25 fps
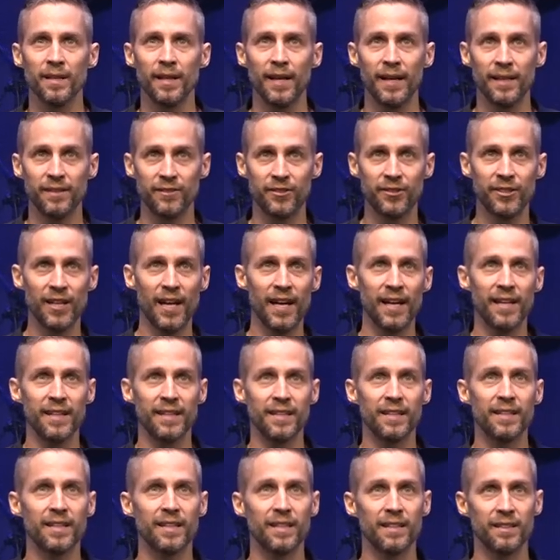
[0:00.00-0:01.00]
And
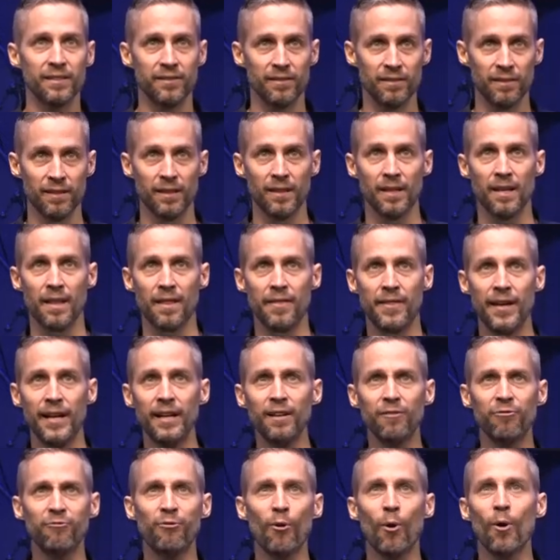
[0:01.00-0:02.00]
said,
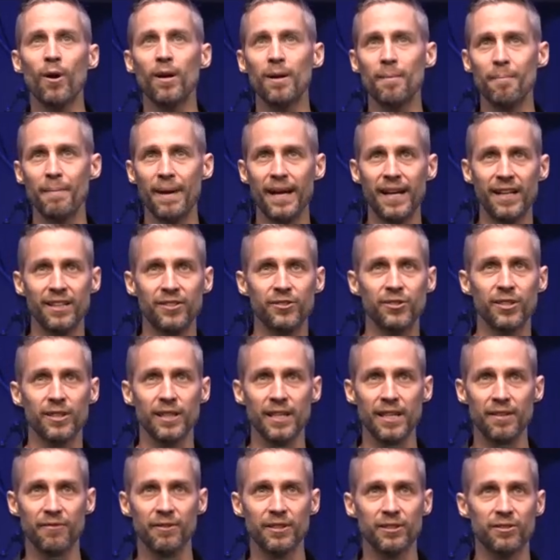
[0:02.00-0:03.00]
Therefore, a man shall
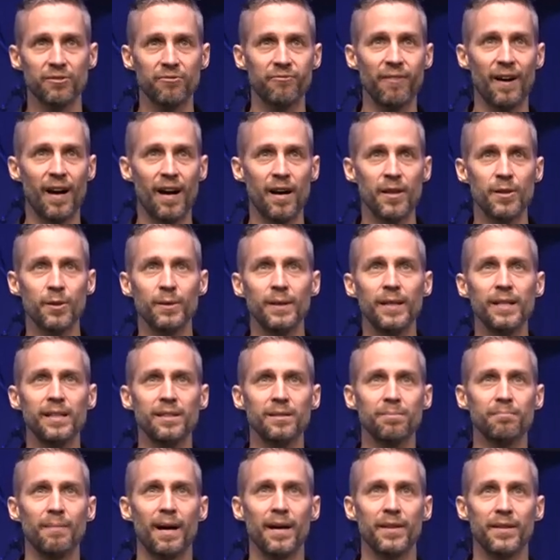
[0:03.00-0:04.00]
leave his father and
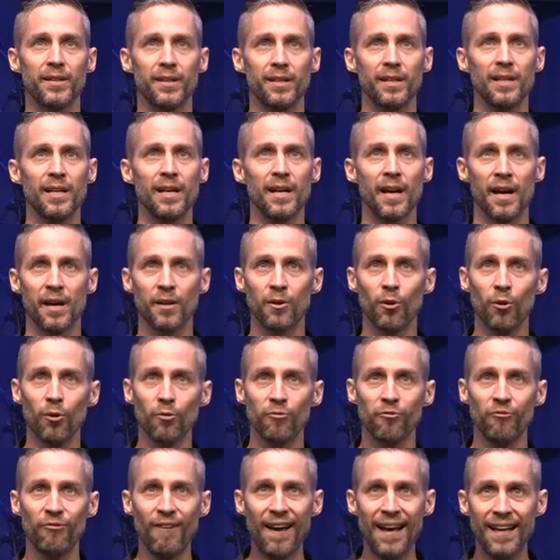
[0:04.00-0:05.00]
his mother and
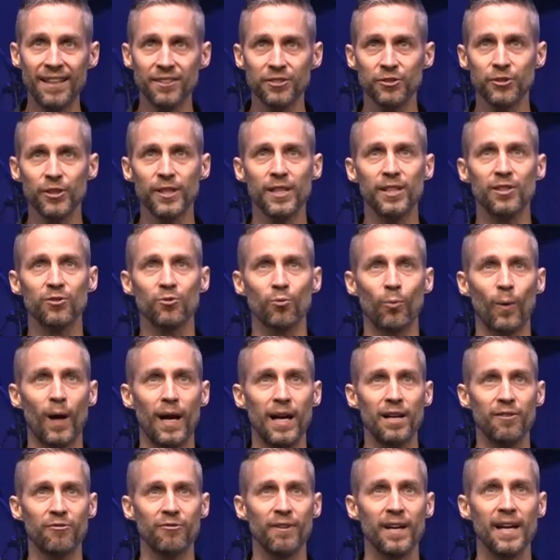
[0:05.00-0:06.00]
hold fast to his
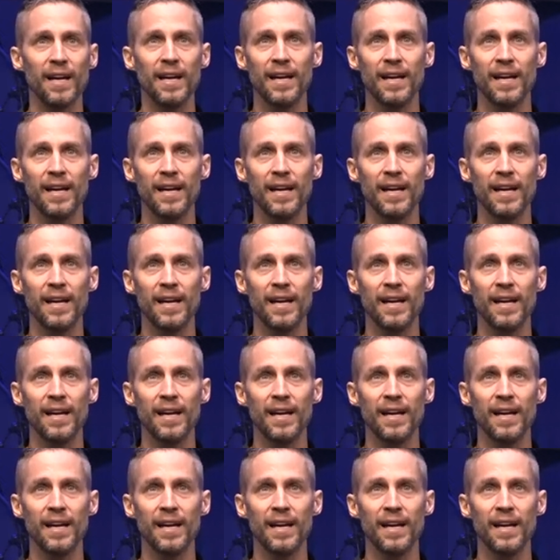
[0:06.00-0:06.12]
wife,